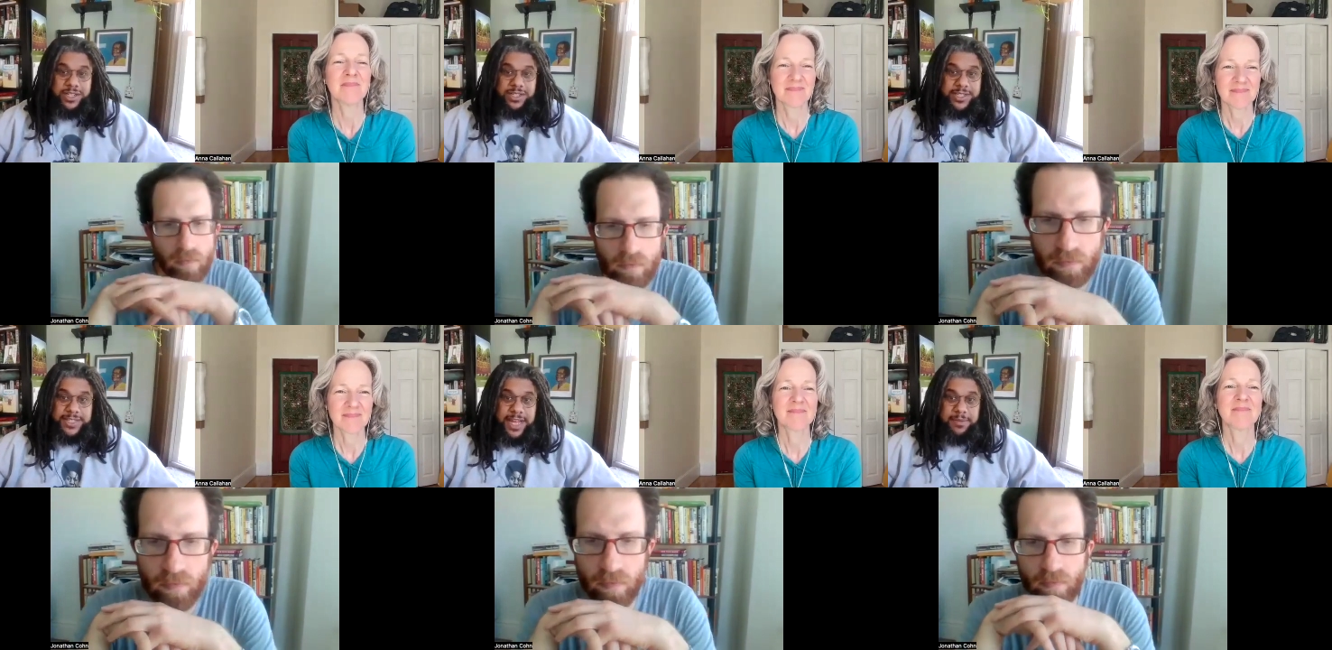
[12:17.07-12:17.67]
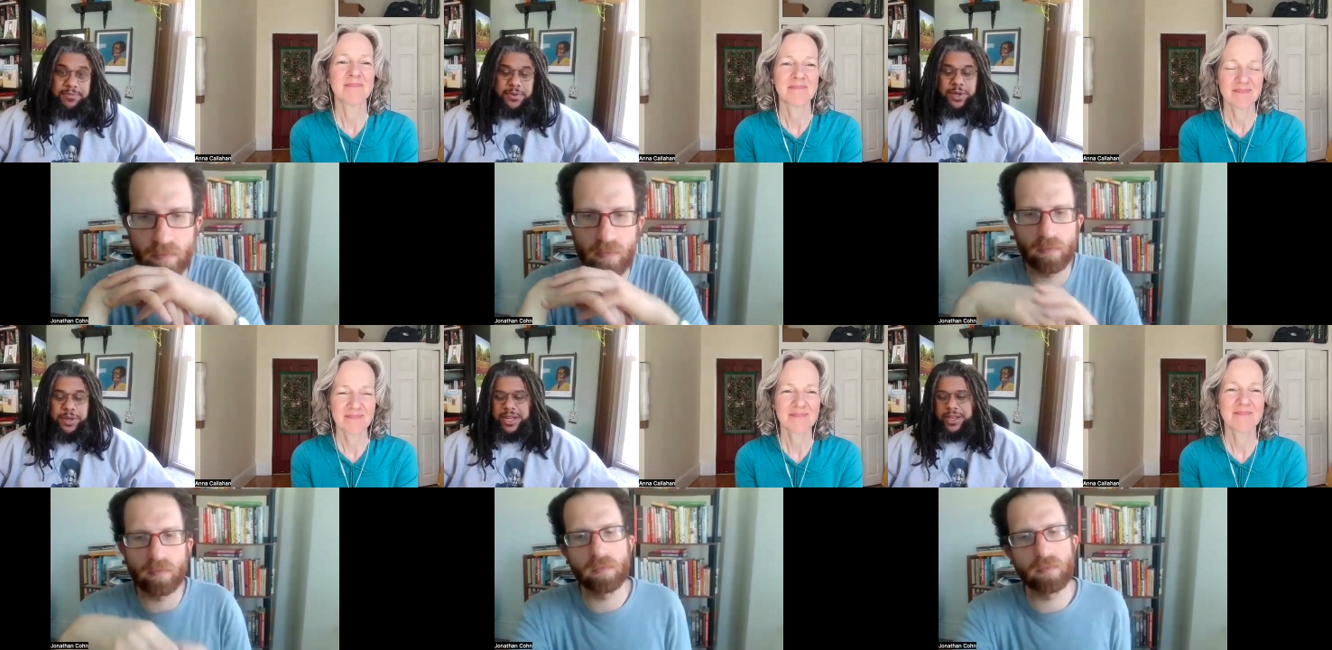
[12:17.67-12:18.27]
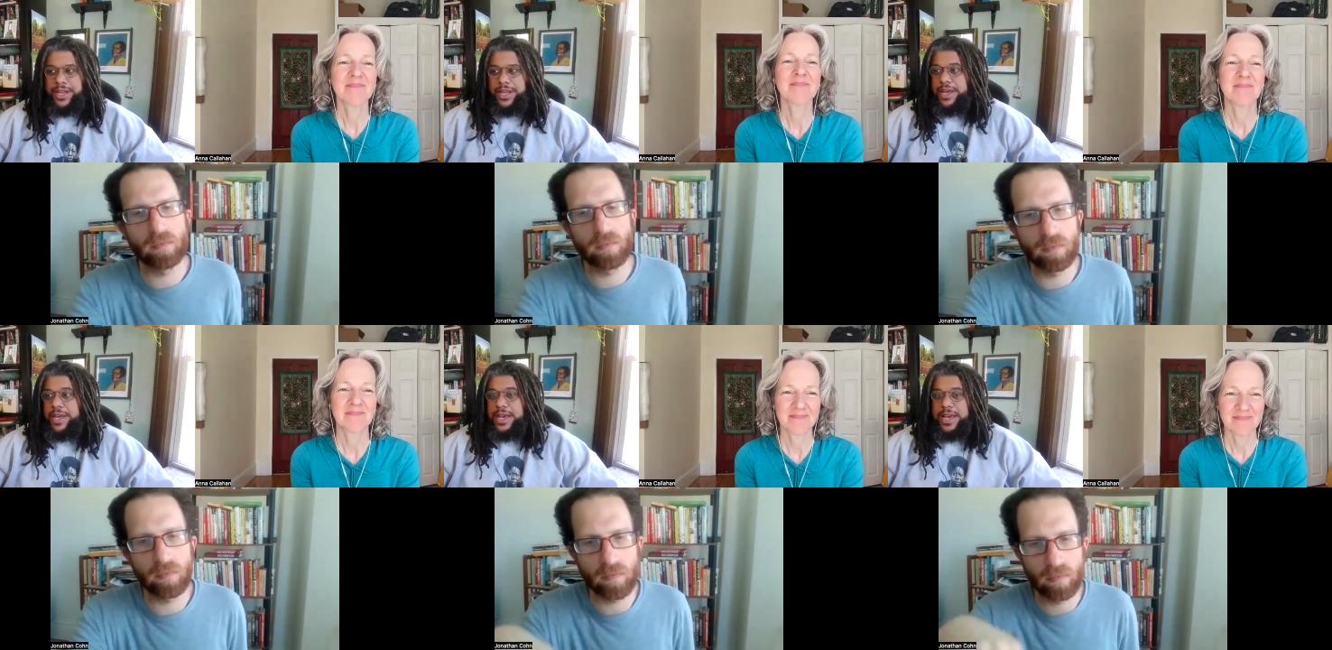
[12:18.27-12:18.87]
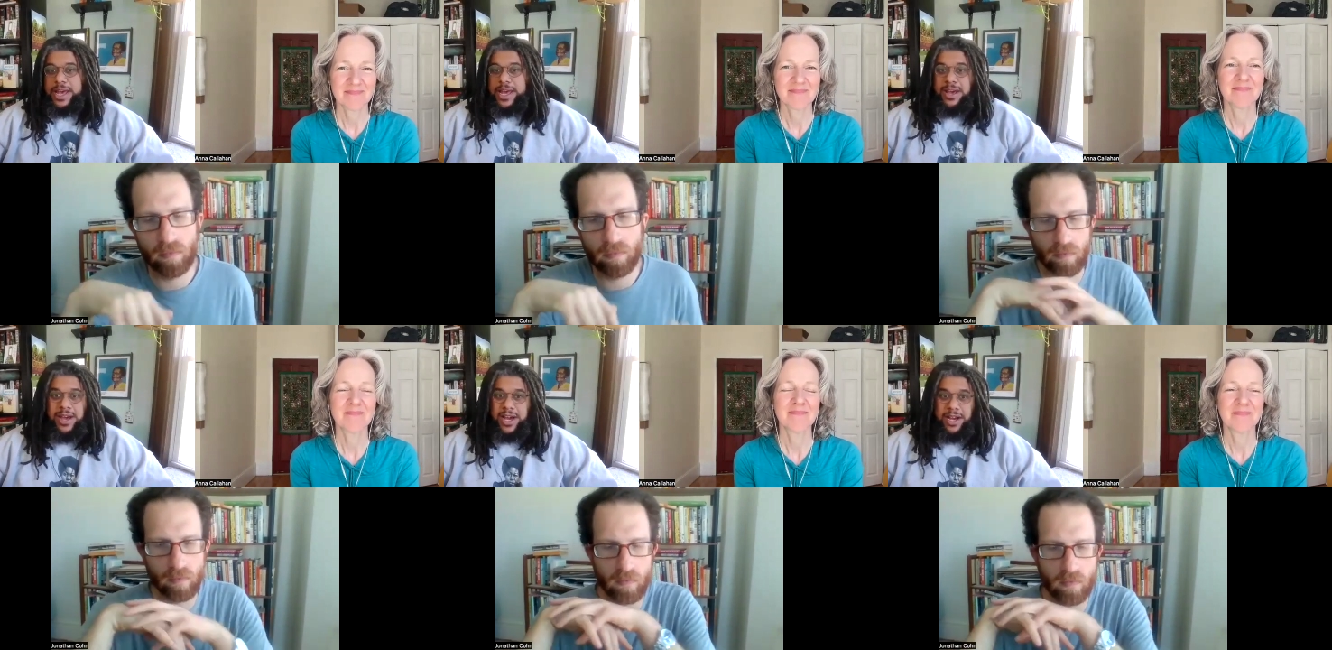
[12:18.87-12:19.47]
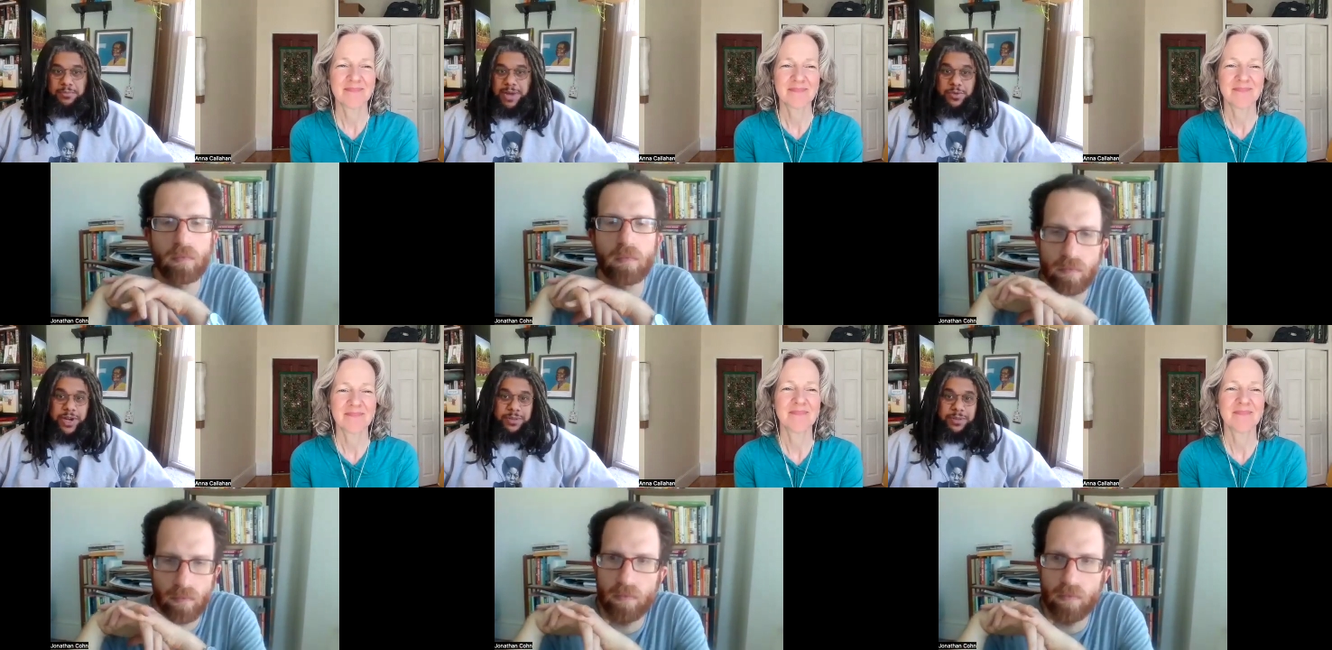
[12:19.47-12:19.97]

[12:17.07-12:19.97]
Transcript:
Speaker 1: does the same for women. Uh, my my